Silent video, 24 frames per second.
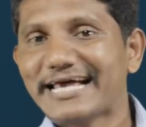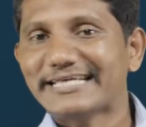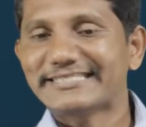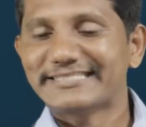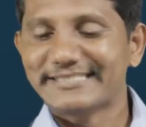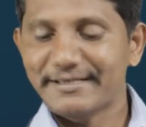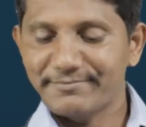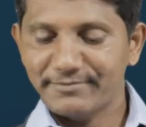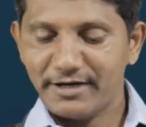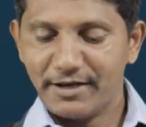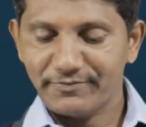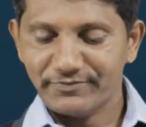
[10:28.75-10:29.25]

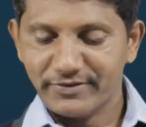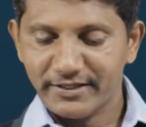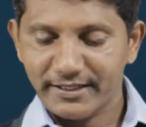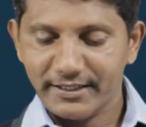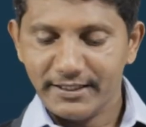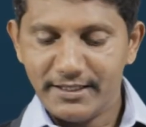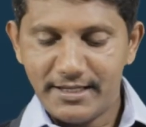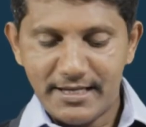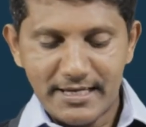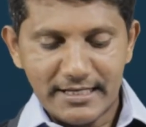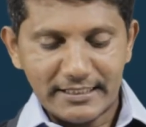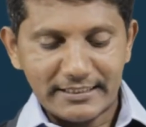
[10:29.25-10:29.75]
ashamed of the
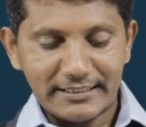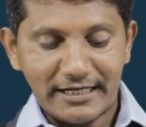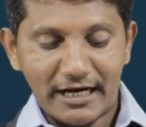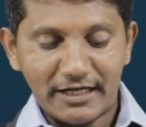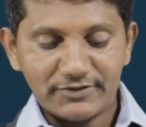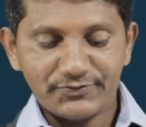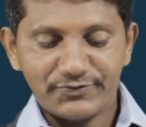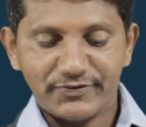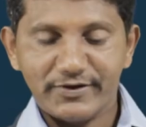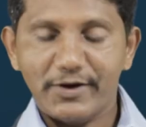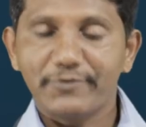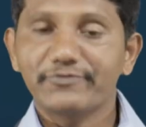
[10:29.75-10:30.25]

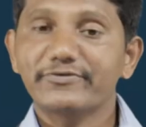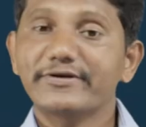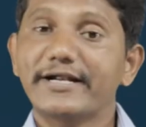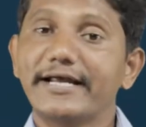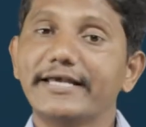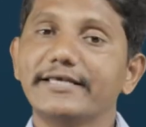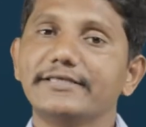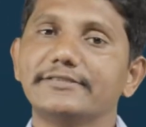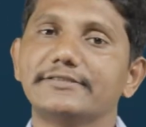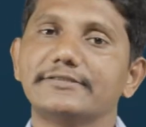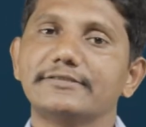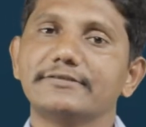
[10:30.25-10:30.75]
gospel of
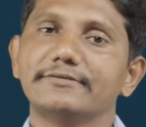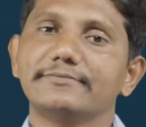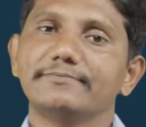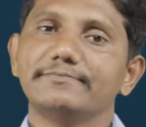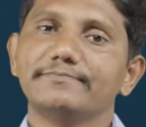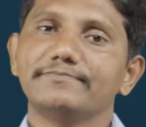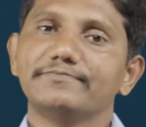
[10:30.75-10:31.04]
Christ.